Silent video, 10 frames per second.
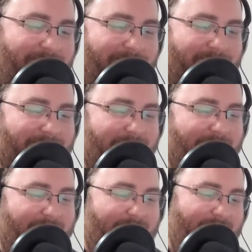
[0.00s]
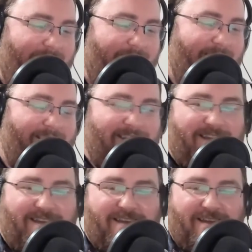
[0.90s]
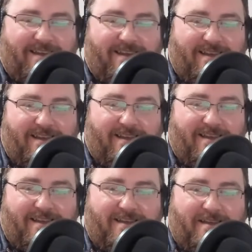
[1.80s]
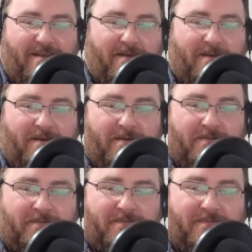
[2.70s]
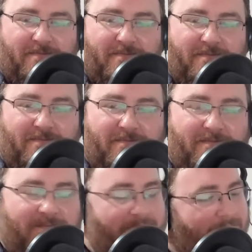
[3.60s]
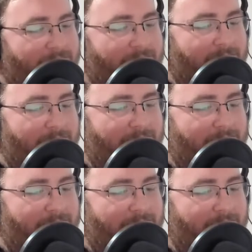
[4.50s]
The person shown says nothing.